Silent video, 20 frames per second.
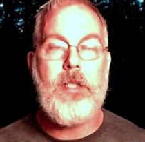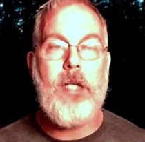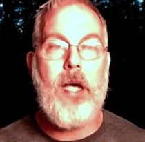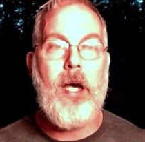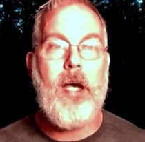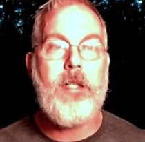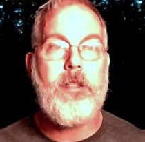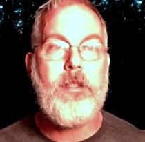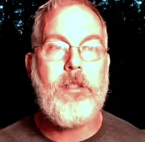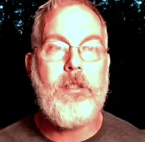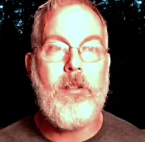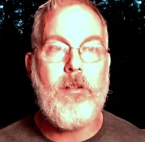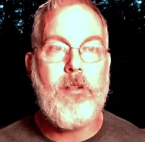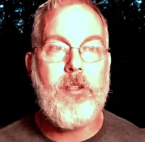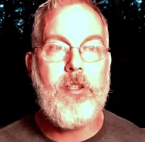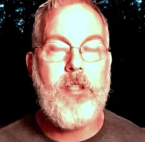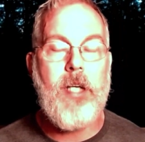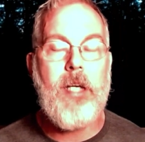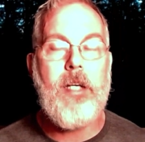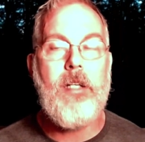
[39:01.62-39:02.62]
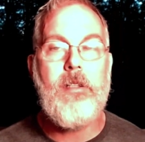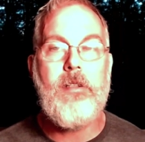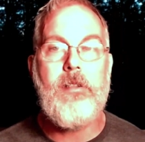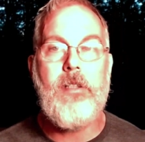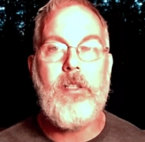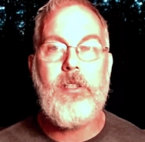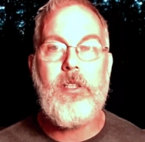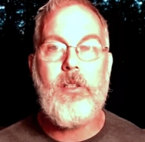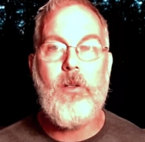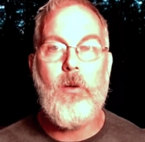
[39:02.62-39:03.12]
text, you know, the second
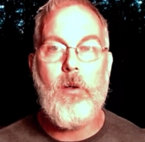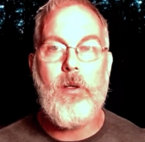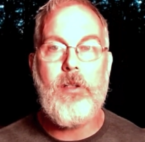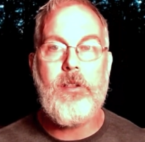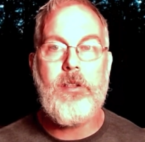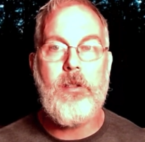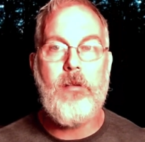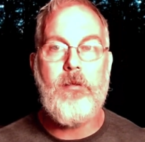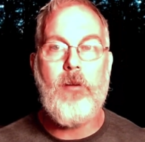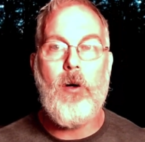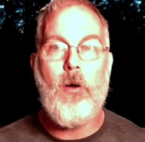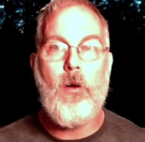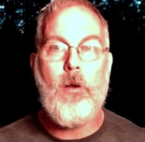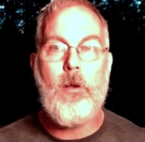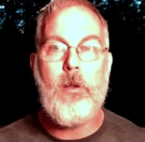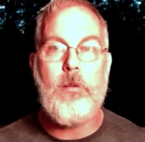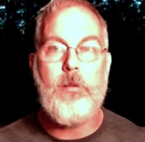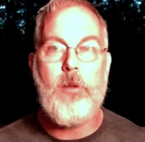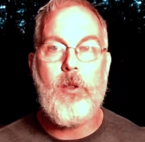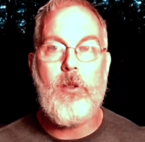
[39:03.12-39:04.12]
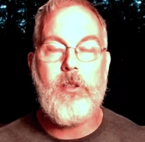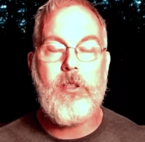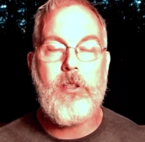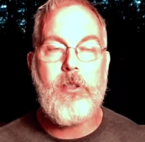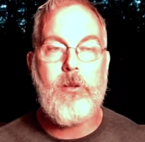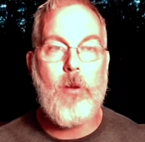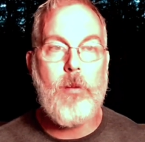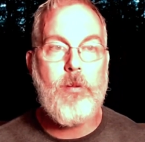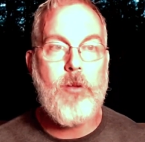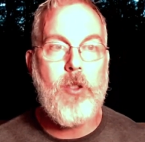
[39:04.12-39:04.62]
discourse of all the Buddha
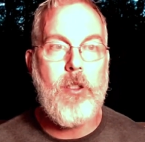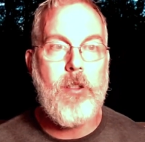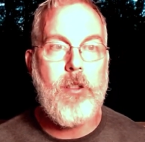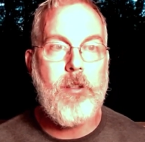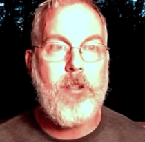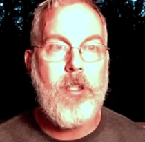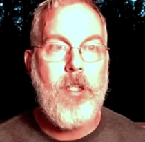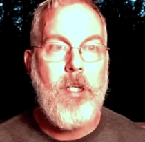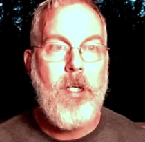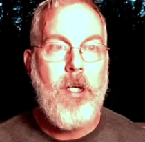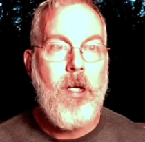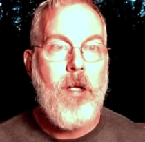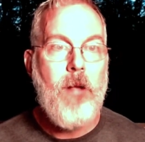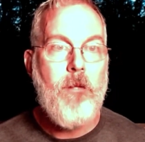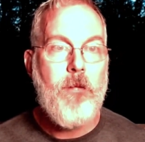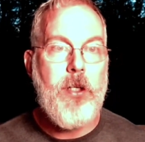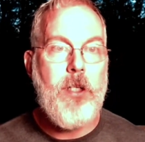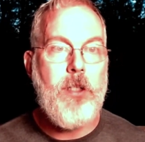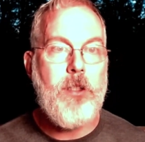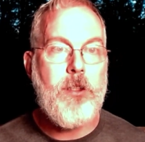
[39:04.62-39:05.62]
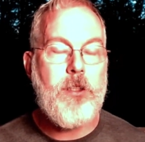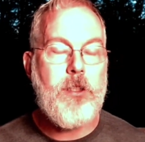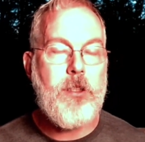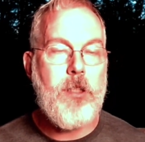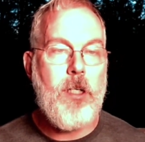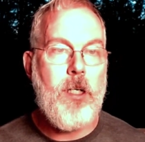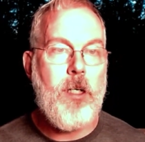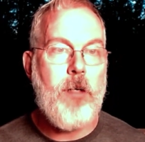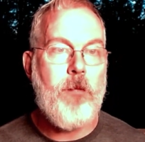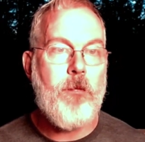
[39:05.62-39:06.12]
scriptures is
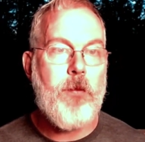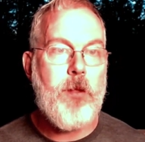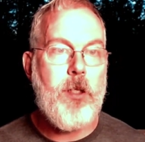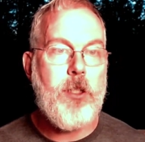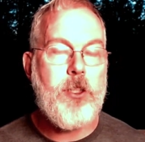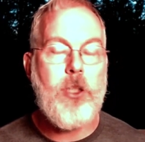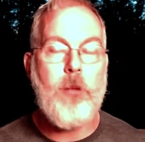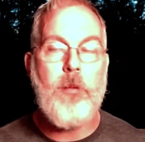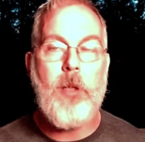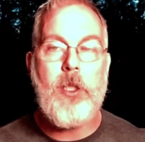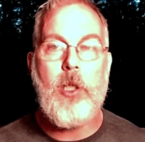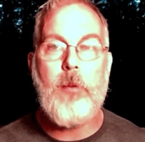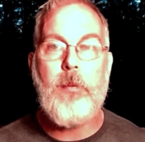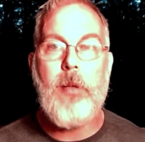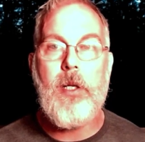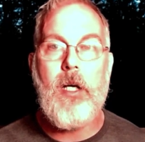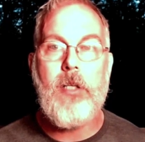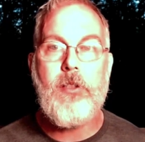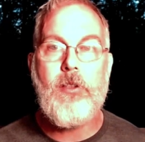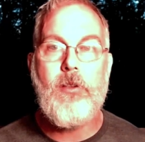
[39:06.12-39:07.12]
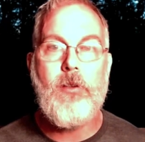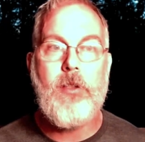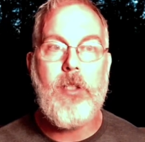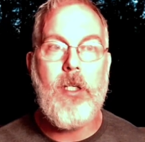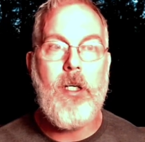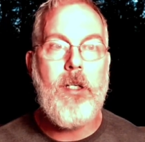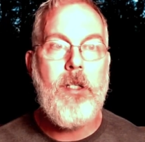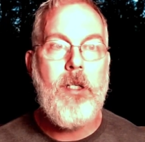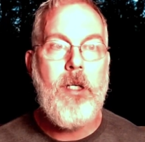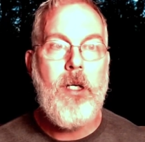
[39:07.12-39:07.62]
um, the Samannaphala
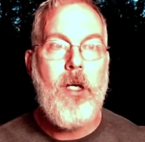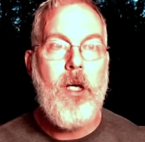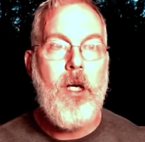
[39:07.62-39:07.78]
Sutta,